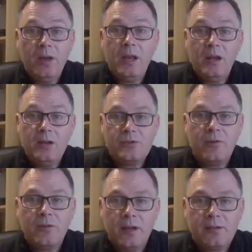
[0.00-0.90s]
the industry over
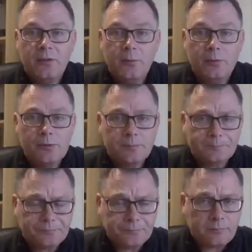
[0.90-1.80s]
the last few months,
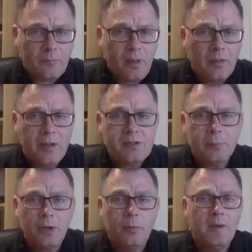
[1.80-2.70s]
things that have
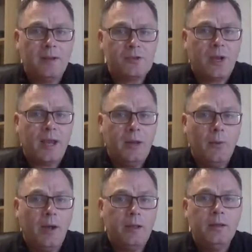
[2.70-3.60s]
been coming down the track
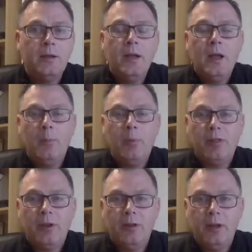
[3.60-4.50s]
anyway. But I
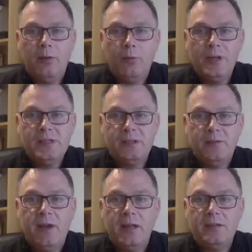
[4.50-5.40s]
think, recent
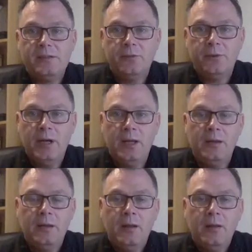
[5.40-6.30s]
events have really
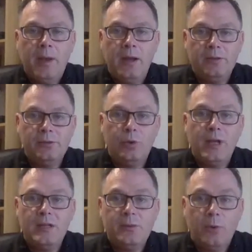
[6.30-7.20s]
made us look
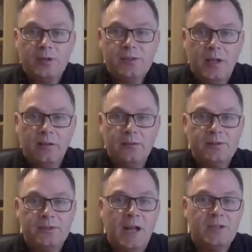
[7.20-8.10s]
into ourselves and
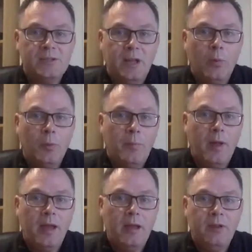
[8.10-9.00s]
say, actually, are we
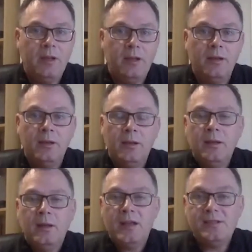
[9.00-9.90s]
behaving
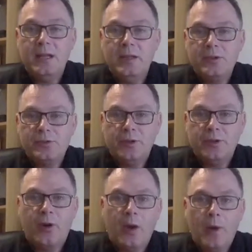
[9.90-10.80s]
as an industry in the
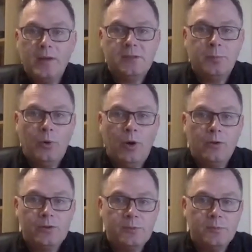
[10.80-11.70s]
right way to support our
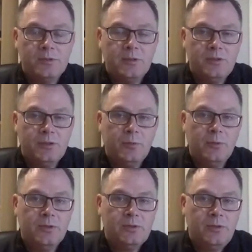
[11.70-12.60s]
customers and
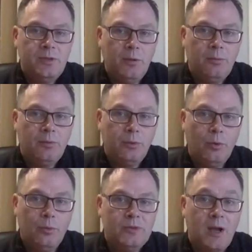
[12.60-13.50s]
consumers,
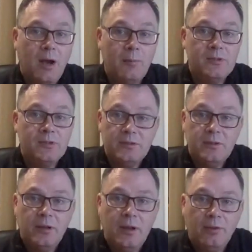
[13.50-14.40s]
through times
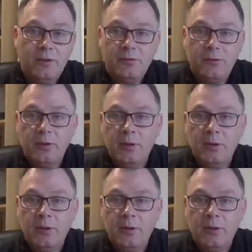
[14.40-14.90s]
that are different.